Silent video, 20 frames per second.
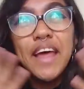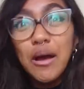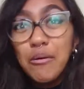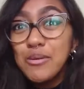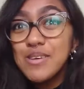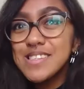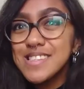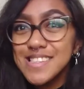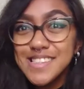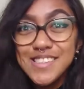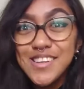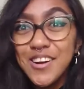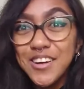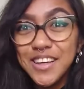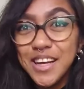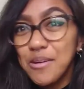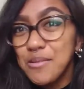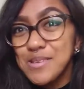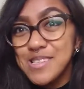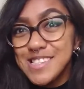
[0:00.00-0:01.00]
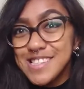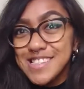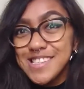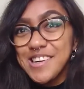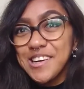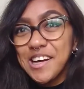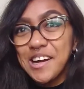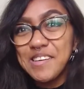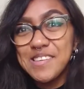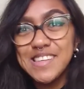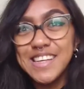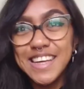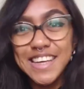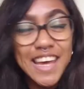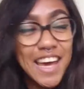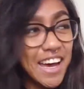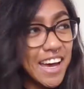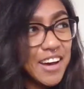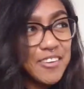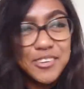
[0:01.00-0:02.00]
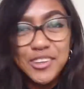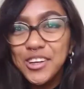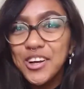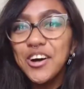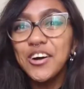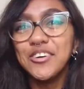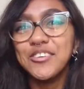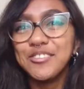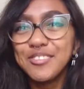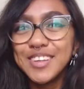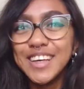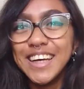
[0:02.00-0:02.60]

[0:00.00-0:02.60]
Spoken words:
that was the start. I was like, yeah, I want to go.